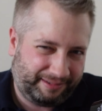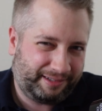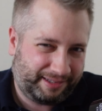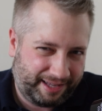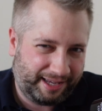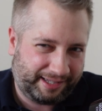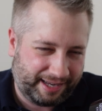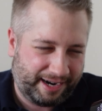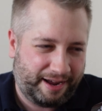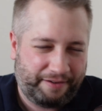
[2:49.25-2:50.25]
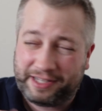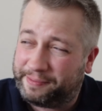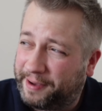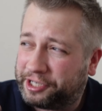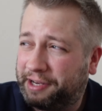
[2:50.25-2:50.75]
it's decent enough,
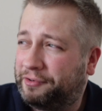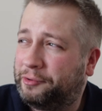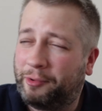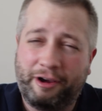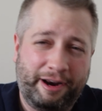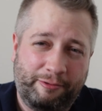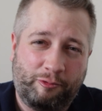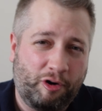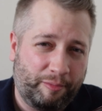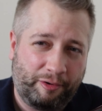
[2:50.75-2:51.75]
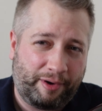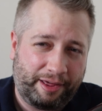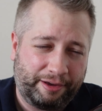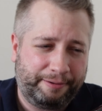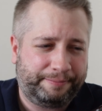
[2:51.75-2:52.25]
especially if you're wearing it in warmer
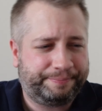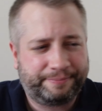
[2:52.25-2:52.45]
weather.